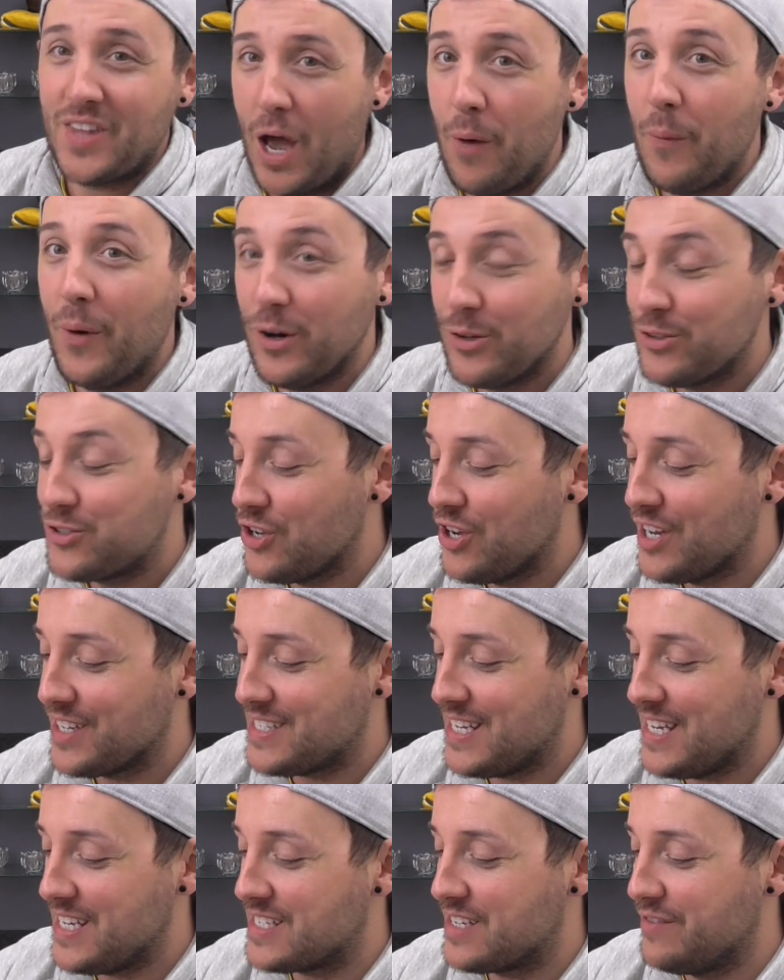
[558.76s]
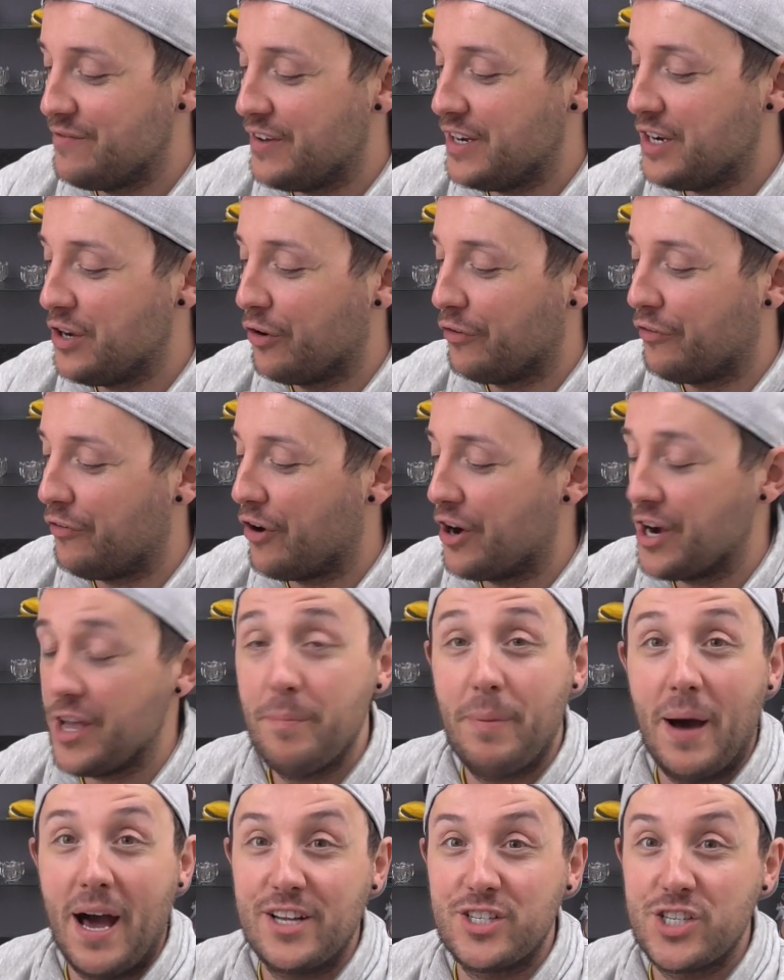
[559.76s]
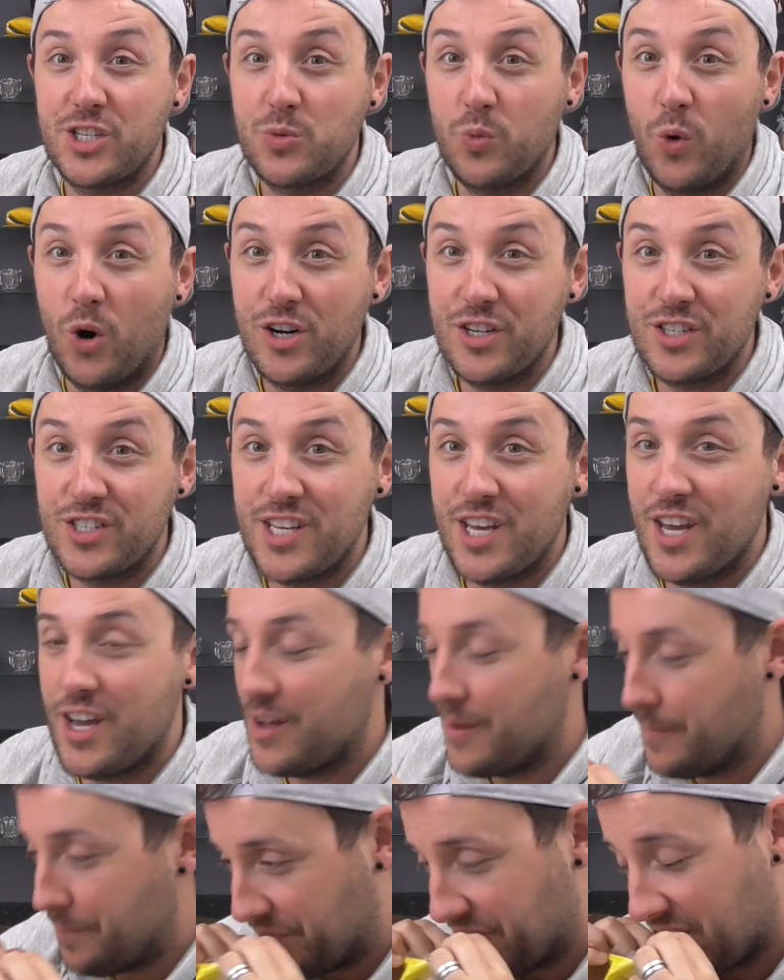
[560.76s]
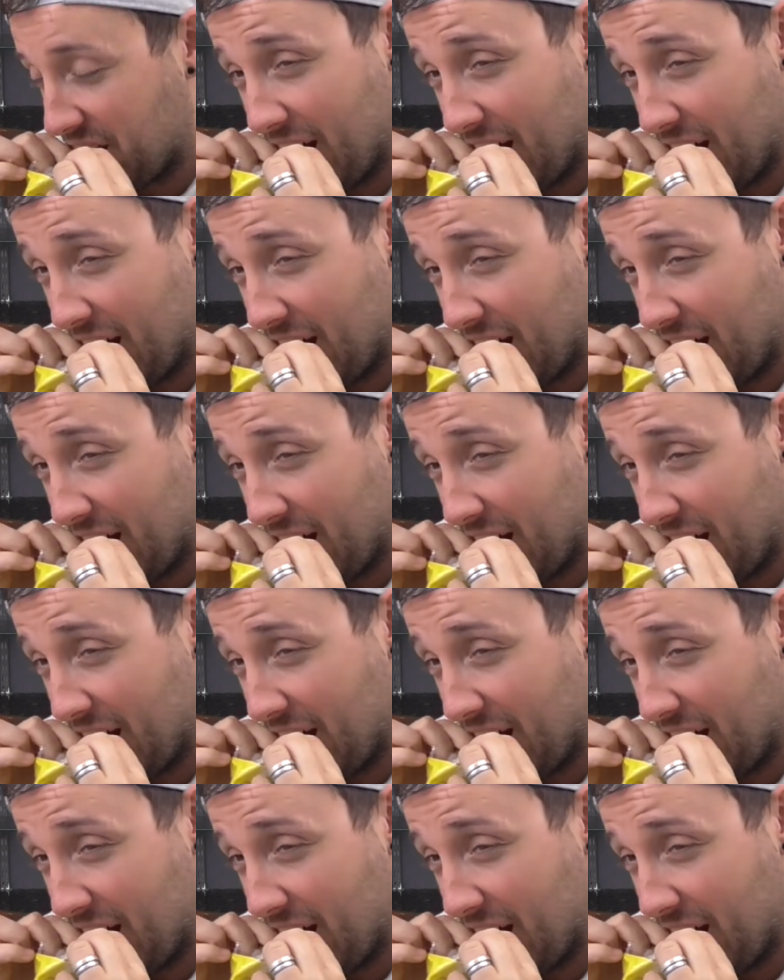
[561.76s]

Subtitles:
I will do a tasting video for you, but I just want to